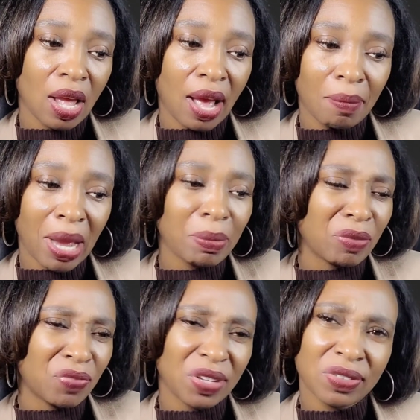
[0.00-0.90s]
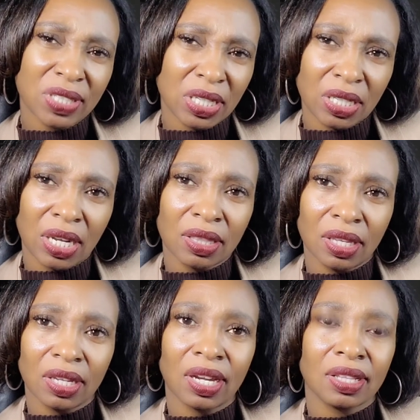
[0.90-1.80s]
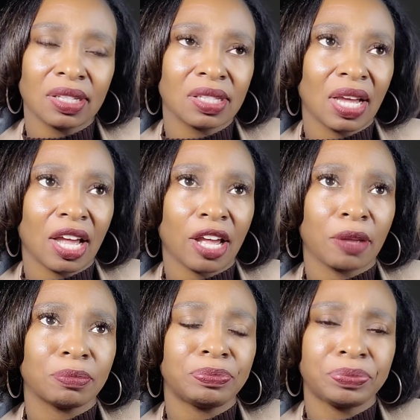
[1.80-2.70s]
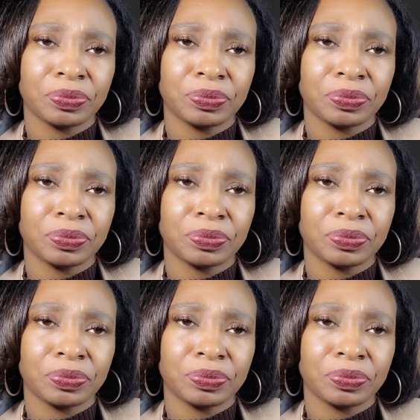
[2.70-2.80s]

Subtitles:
I might have been 15, I think, at the time.